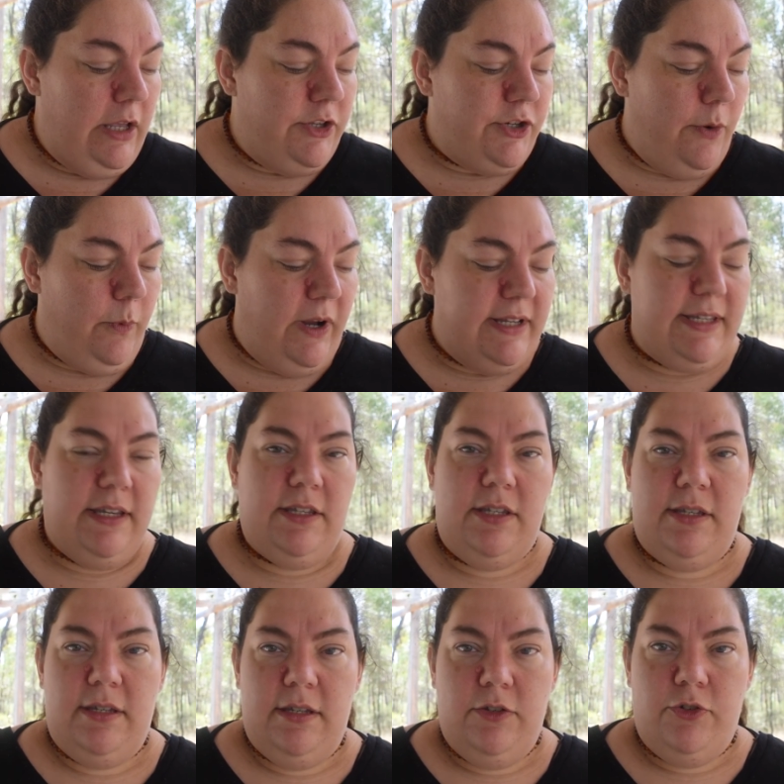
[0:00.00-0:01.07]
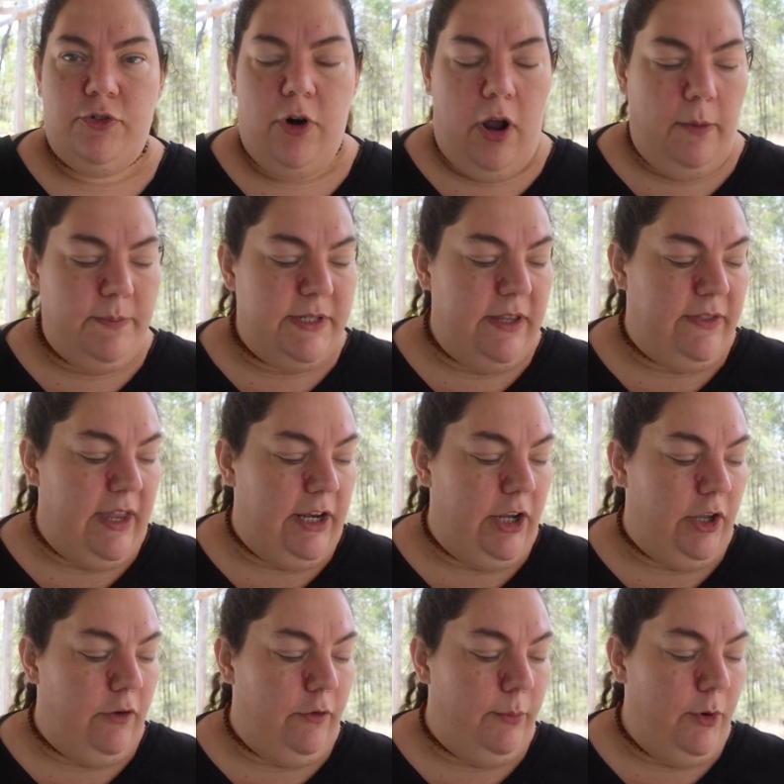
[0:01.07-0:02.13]
So once it's dropped, then you
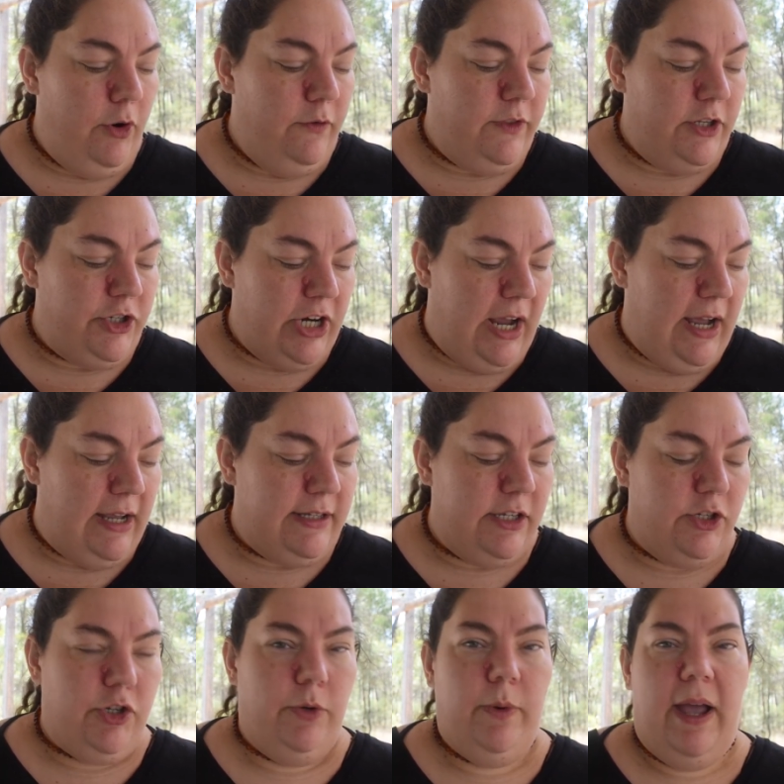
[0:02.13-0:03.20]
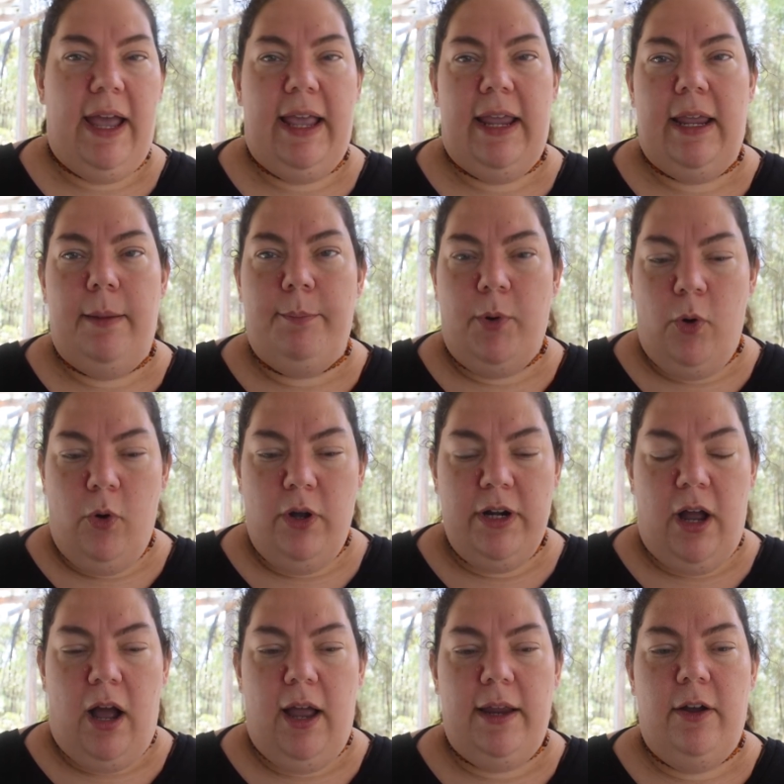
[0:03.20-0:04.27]
can remove the jars to a board.
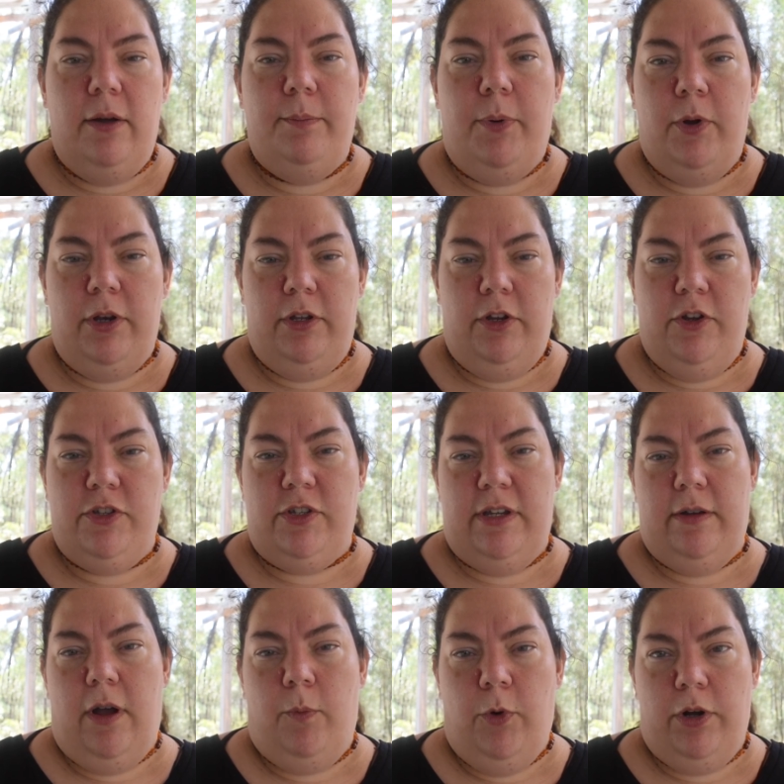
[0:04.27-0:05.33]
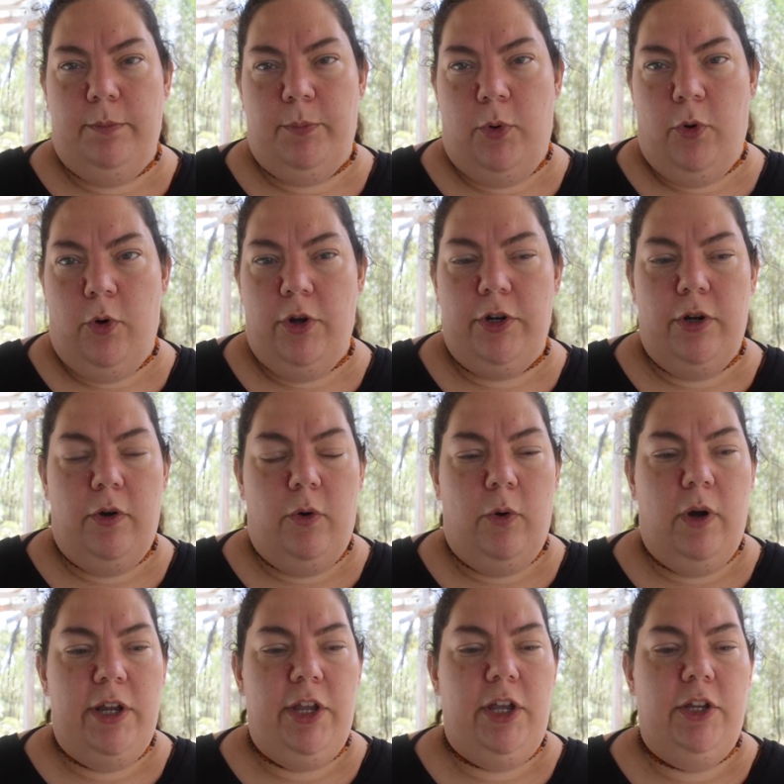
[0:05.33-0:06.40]
I put use a wooden board
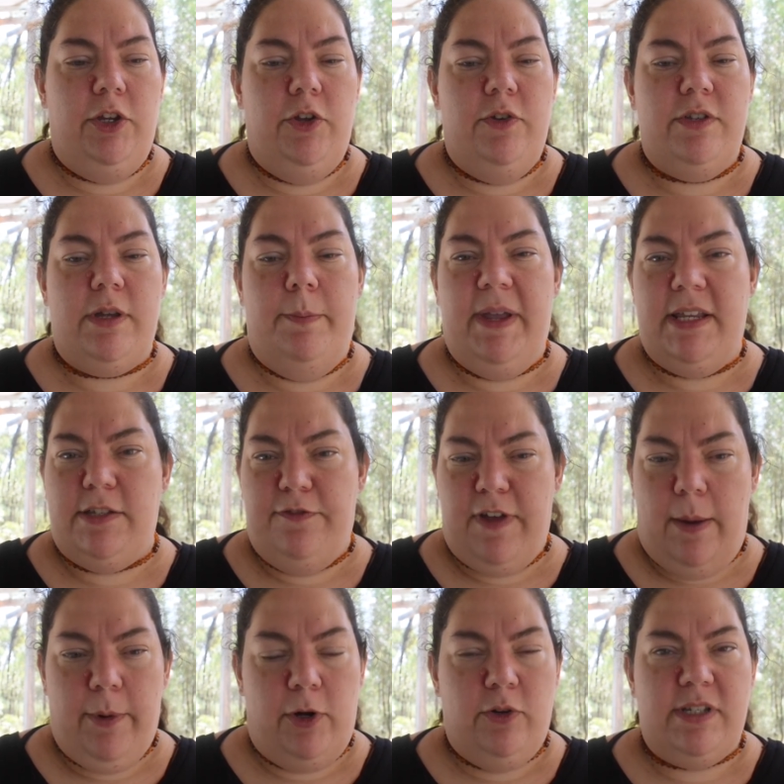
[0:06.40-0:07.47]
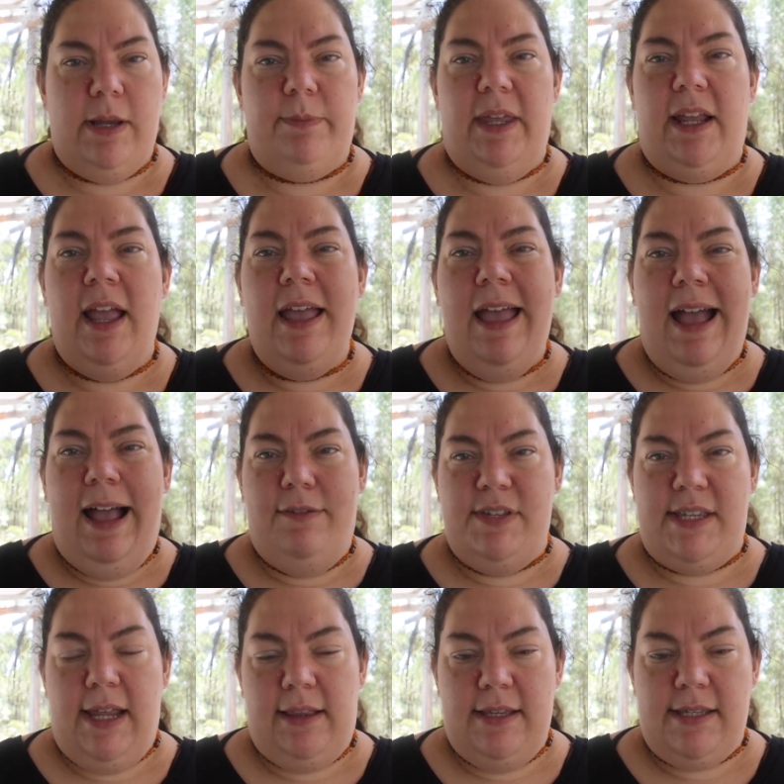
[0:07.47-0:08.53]
or you can use a piece of fabric or something. I have a
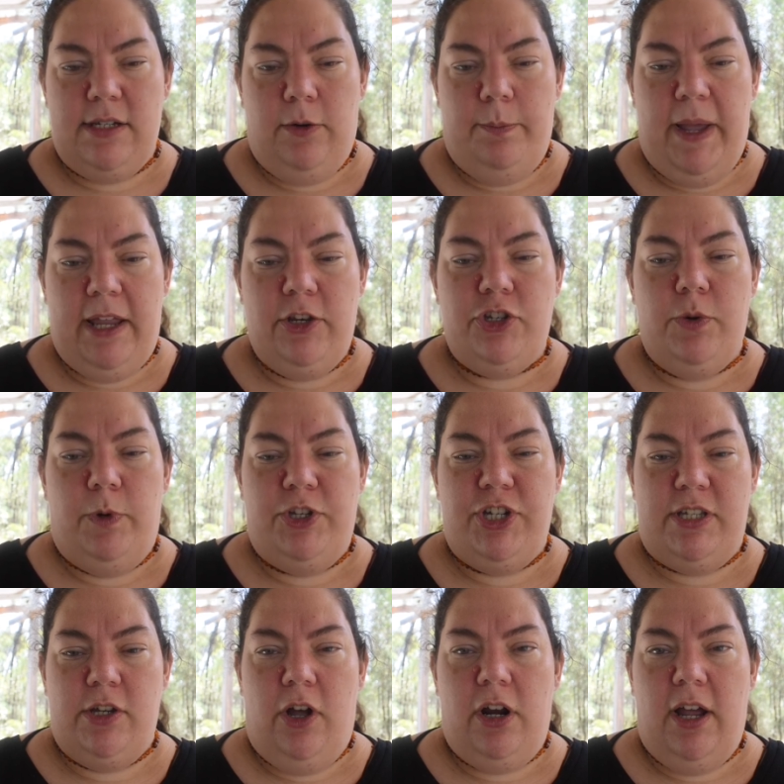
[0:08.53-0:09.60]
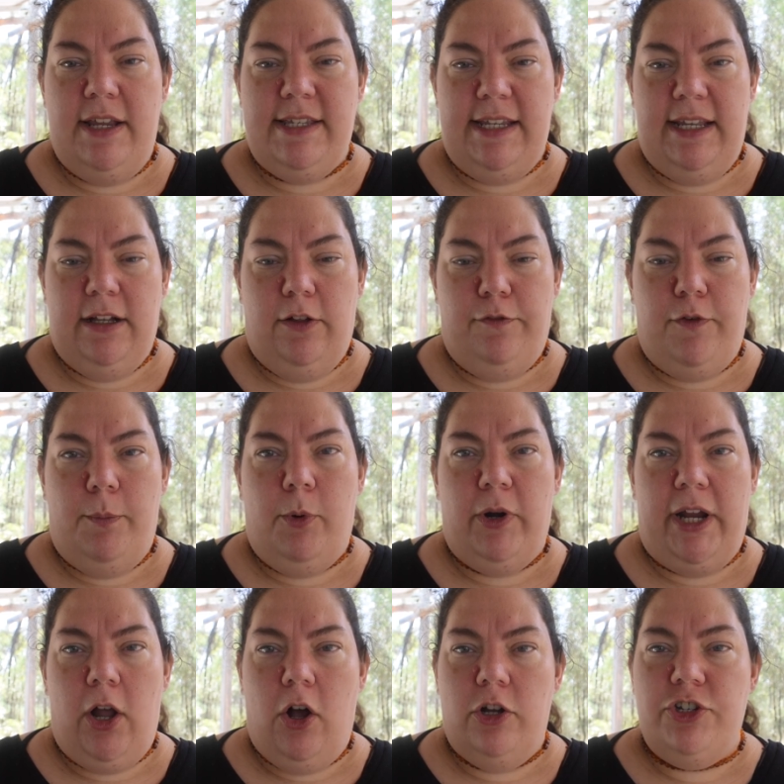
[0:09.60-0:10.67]
stainless steel bench, which is not ideal for
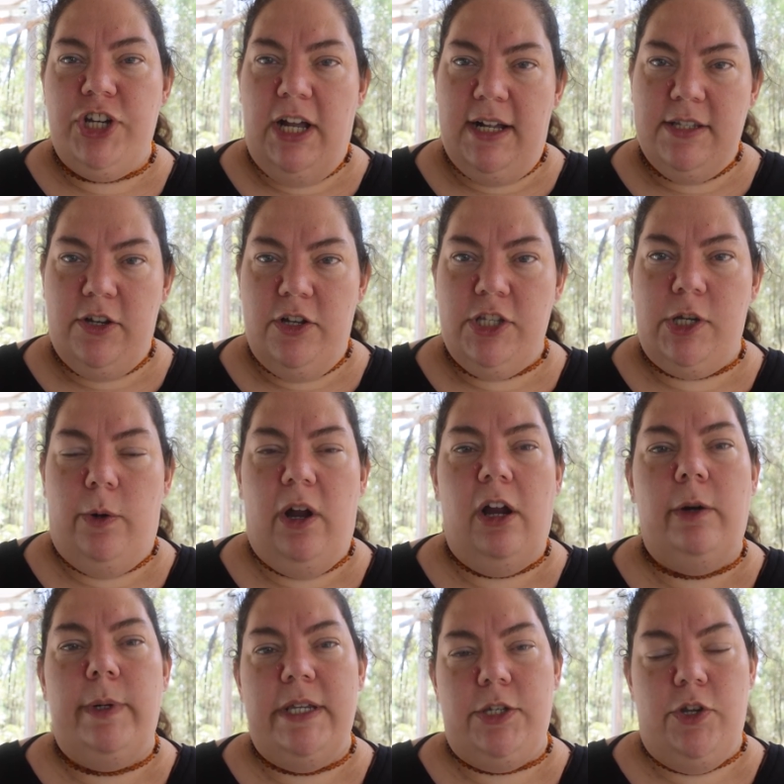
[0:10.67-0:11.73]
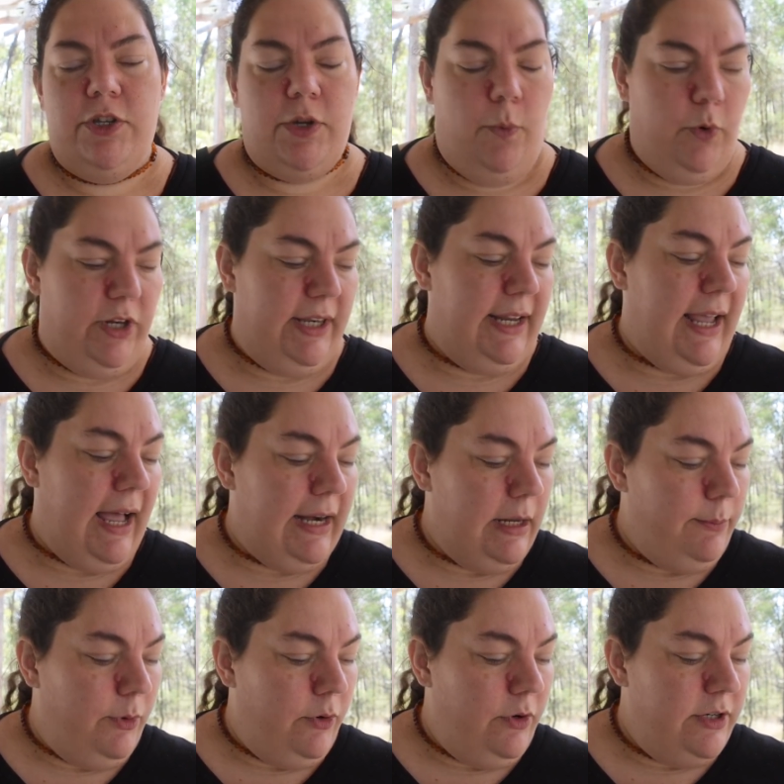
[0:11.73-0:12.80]
putting hot jars on, so I always use a wooden
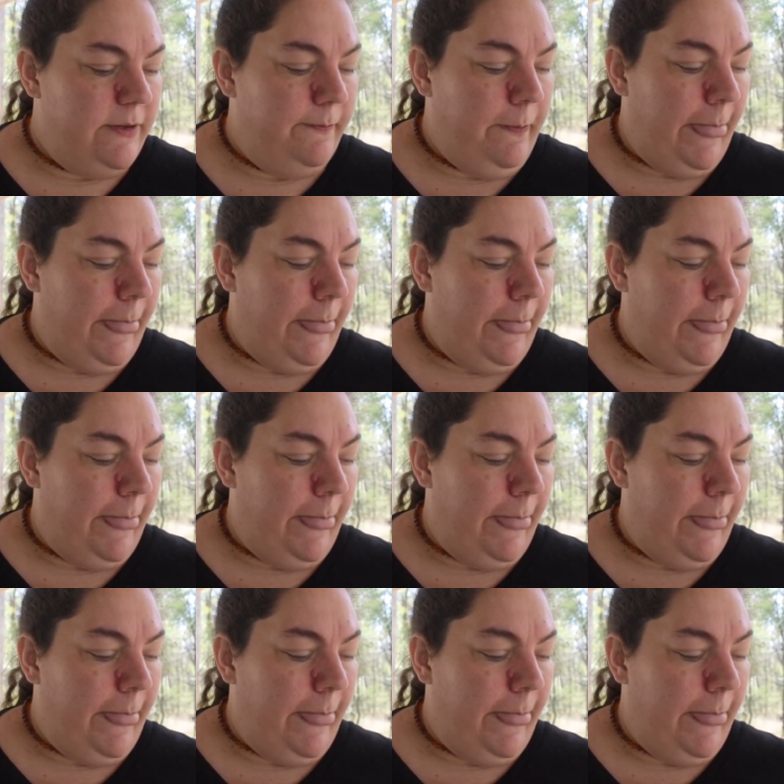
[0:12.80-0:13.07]
cutting board.